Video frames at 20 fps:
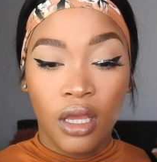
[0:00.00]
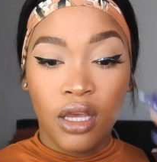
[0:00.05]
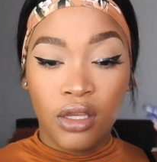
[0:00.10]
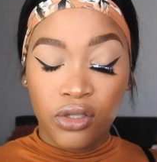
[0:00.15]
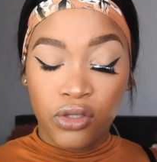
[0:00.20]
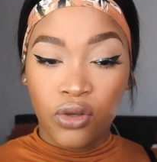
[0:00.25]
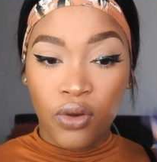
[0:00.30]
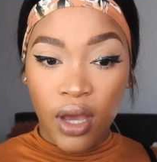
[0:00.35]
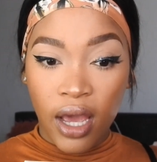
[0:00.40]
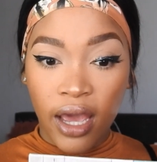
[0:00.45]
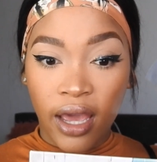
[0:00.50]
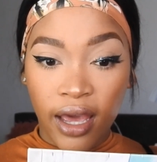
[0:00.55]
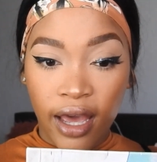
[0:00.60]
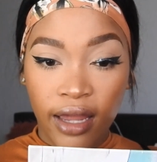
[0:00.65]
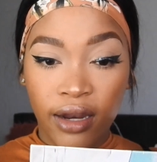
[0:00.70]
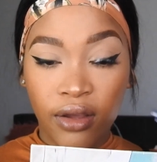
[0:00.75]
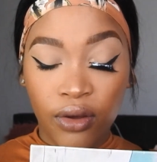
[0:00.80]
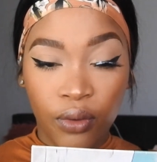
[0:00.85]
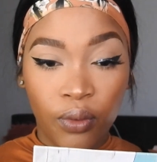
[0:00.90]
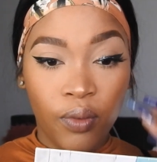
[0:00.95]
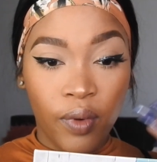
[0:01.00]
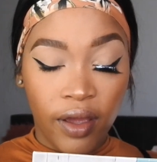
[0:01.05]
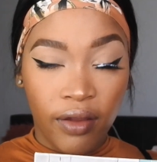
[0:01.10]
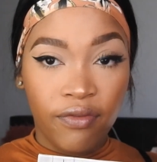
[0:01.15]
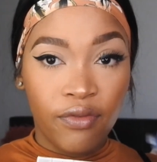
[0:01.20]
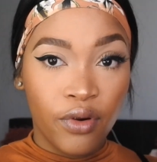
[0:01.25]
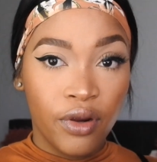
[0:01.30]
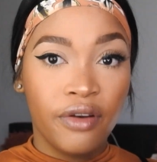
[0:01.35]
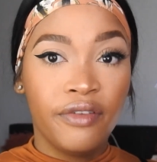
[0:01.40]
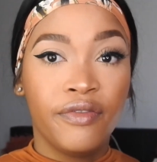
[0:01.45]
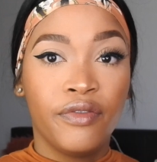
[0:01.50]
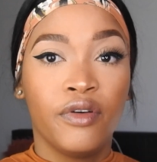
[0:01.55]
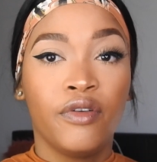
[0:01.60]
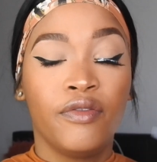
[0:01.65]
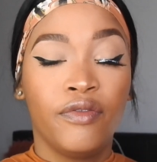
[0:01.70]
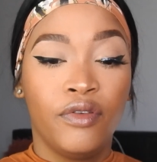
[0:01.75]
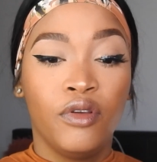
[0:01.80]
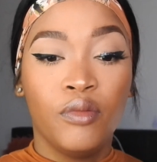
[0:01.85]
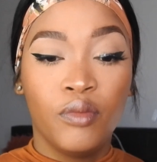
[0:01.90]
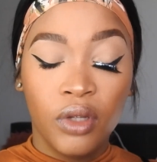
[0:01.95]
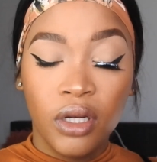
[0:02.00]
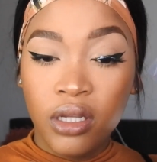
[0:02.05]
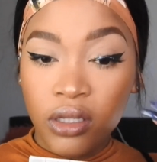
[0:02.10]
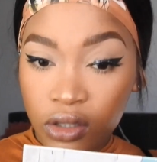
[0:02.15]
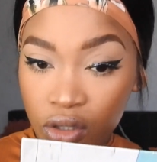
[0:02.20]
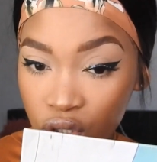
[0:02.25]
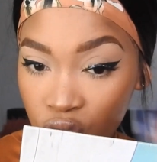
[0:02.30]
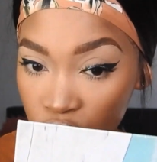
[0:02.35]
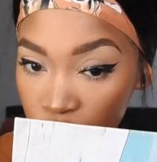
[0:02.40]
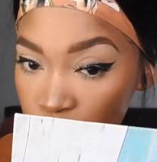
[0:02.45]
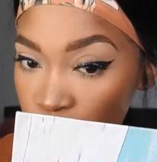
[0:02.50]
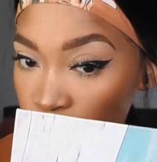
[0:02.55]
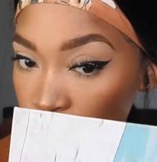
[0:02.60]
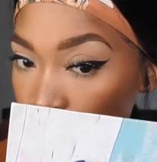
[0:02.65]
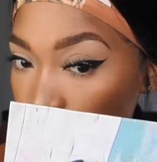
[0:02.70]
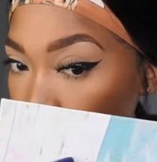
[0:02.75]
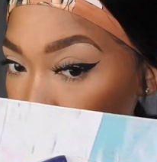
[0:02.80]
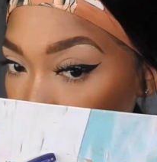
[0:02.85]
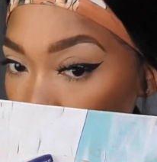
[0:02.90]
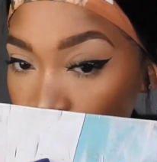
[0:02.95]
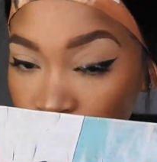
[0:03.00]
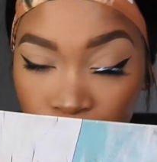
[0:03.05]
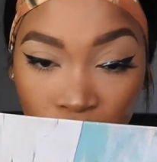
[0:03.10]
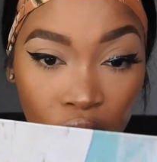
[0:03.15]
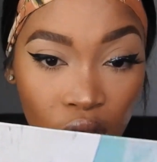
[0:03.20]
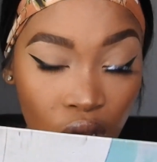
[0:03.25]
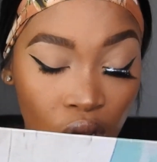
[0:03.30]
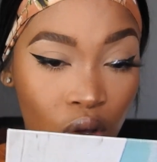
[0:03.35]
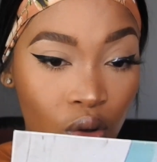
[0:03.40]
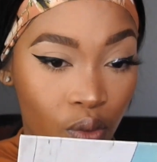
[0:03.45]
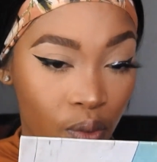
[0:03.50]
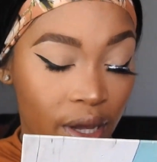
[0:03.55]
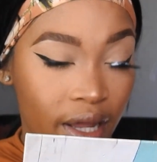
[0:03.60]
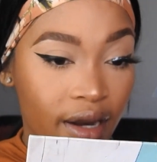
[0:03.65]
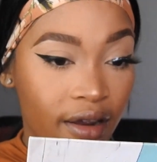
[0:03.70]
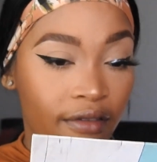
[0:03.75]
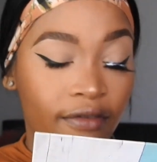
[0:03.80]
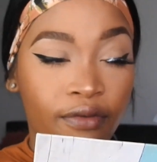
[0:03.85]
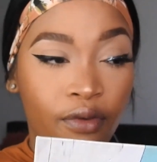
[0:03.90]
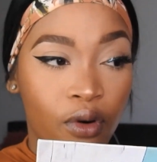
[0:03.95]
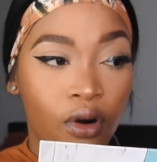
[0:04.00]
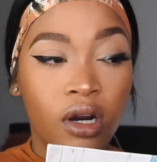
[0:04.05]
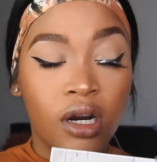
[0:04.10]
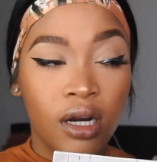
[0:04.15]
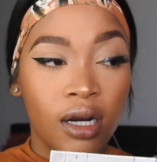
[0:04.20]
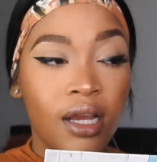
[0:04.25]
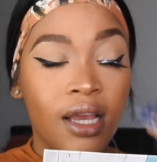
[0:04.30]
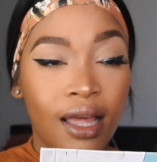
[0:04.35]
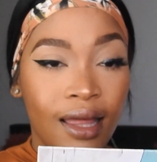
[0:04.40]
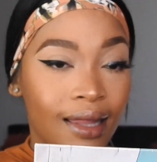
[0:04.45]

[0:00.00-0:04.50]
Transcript: so I kind of wait for it for a few minutes, just blow, blow, blow, waiting for